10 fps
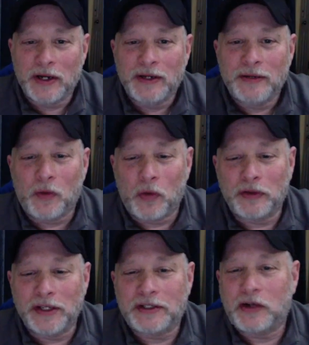or at
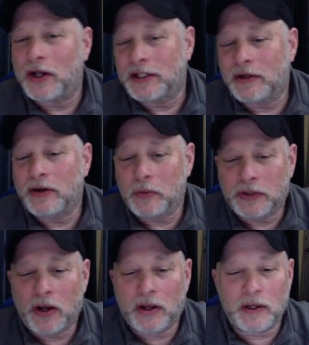least the criteria we're
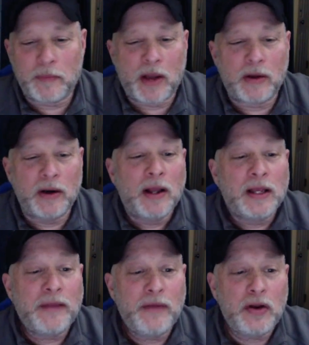talking about.
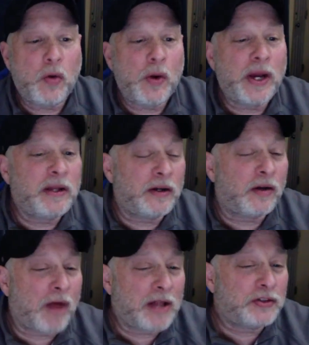Even Queen,
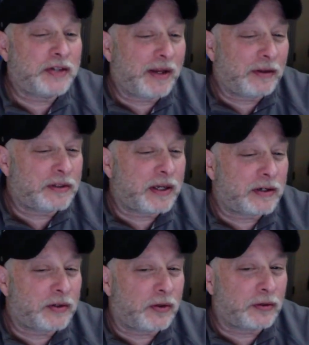Roger Taylor's
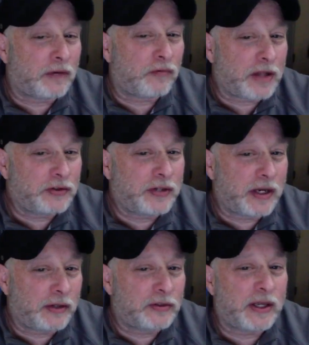there. So hold on, Roger
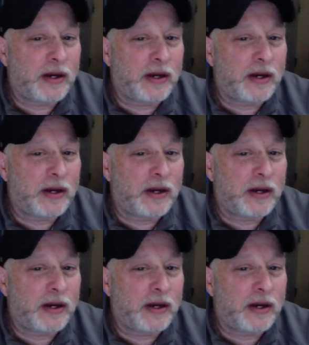Taylor's there.